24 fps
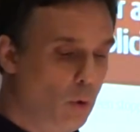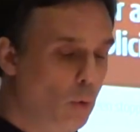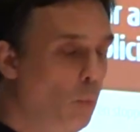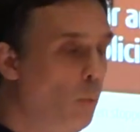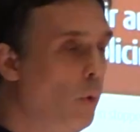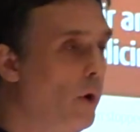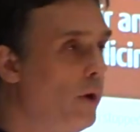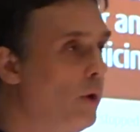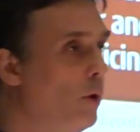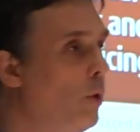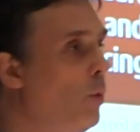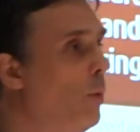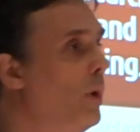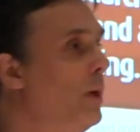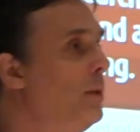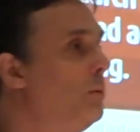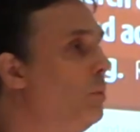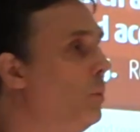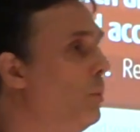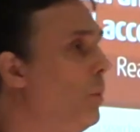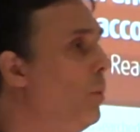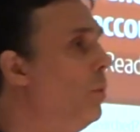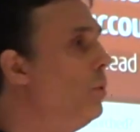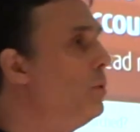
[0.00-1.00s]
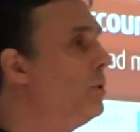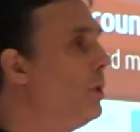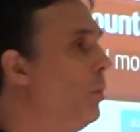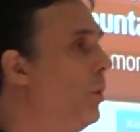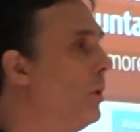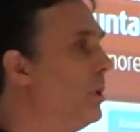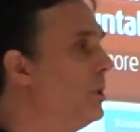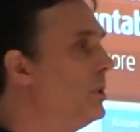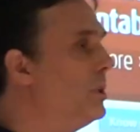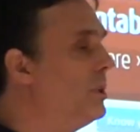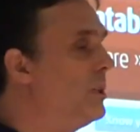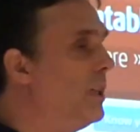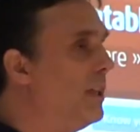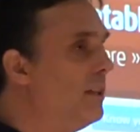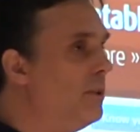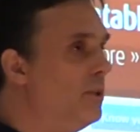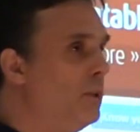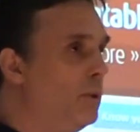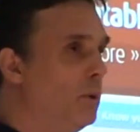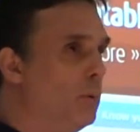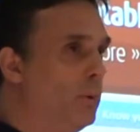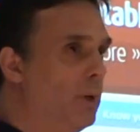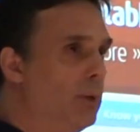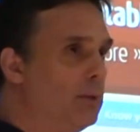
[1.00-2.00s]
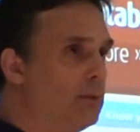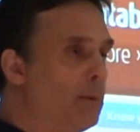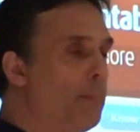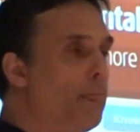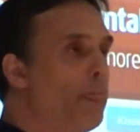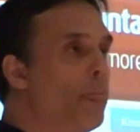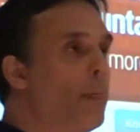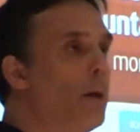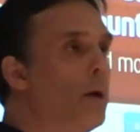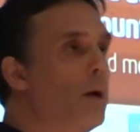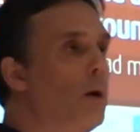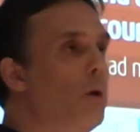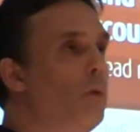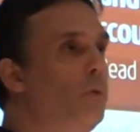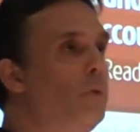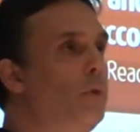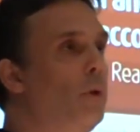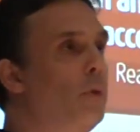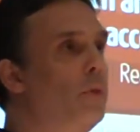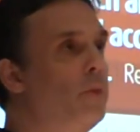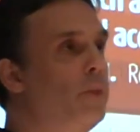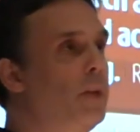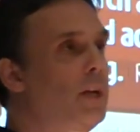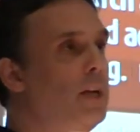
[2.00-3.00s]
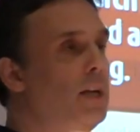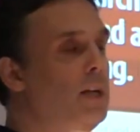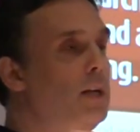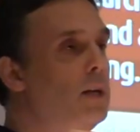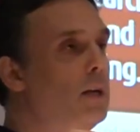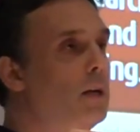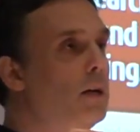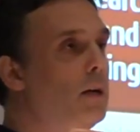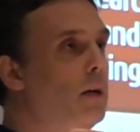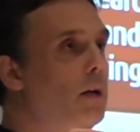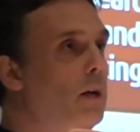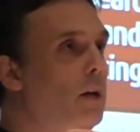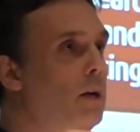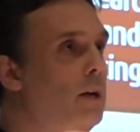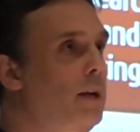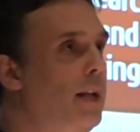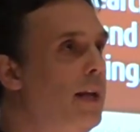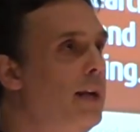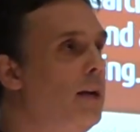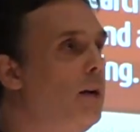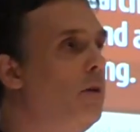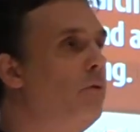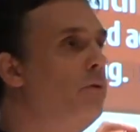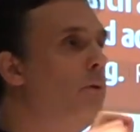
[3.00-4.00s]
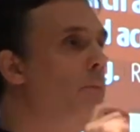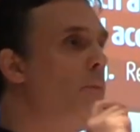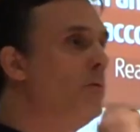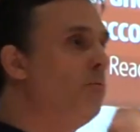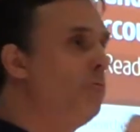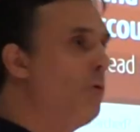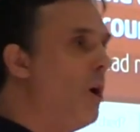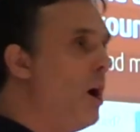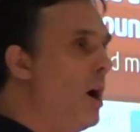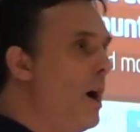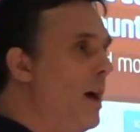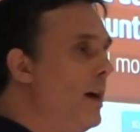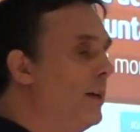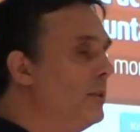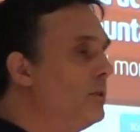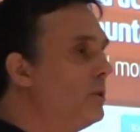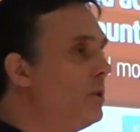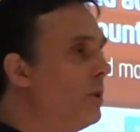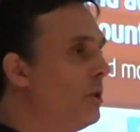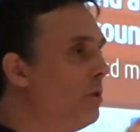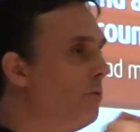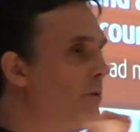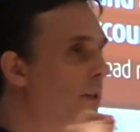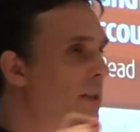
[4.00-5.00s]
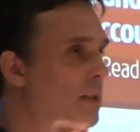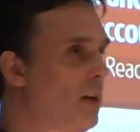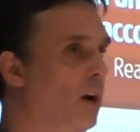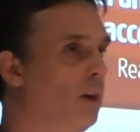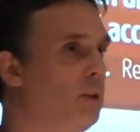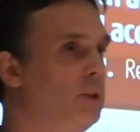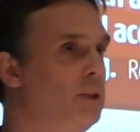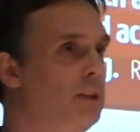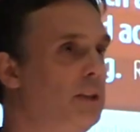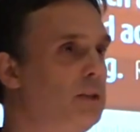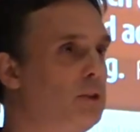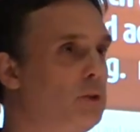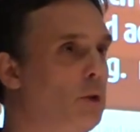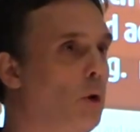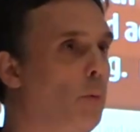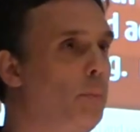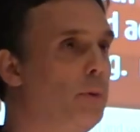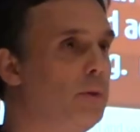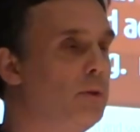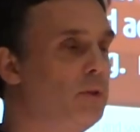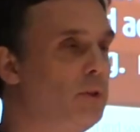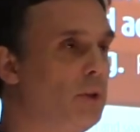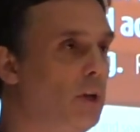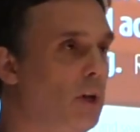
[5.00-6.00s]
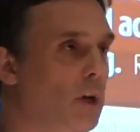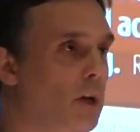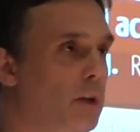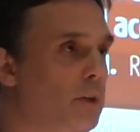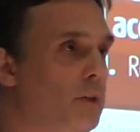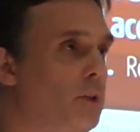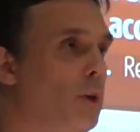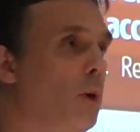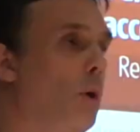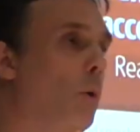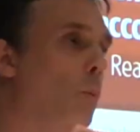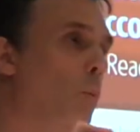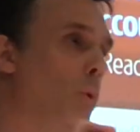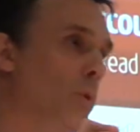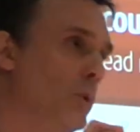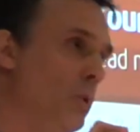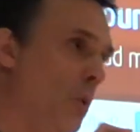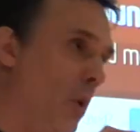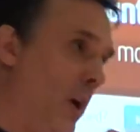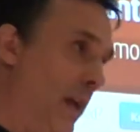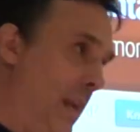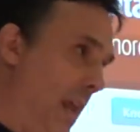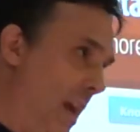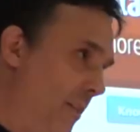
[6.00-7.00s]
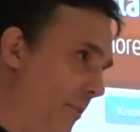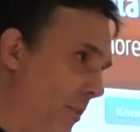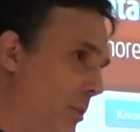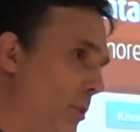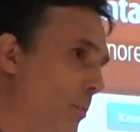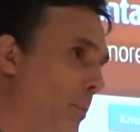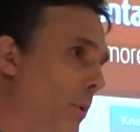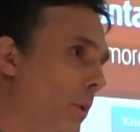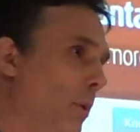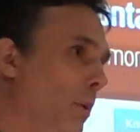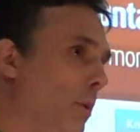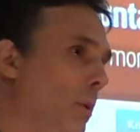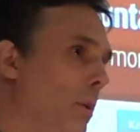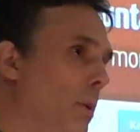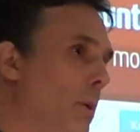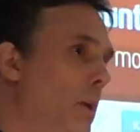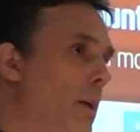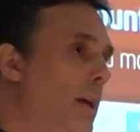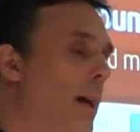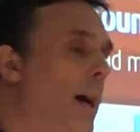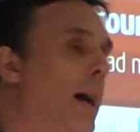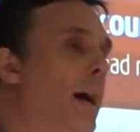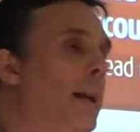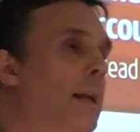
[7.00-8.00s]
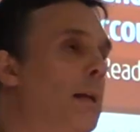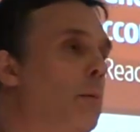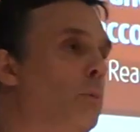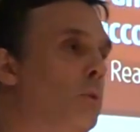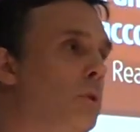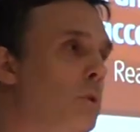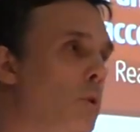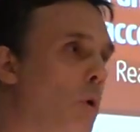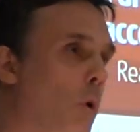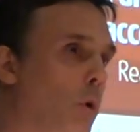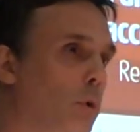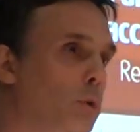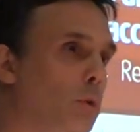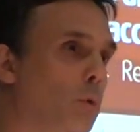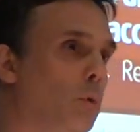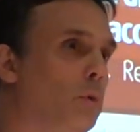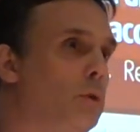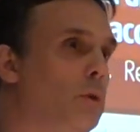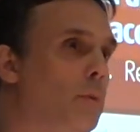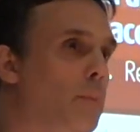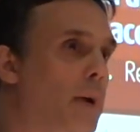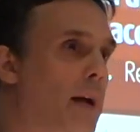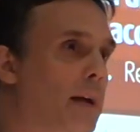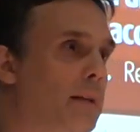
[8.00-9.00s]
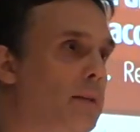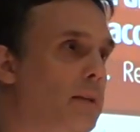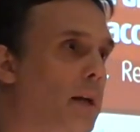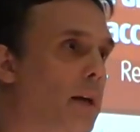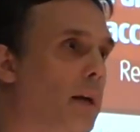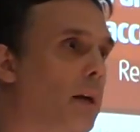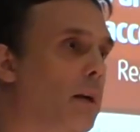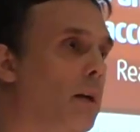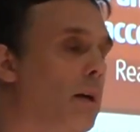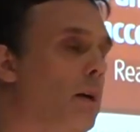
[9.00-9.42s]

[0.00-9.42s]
What I also want to suggest to you is that the link from the riots to the reduction in stop and search was not inevitable and it was not automatic.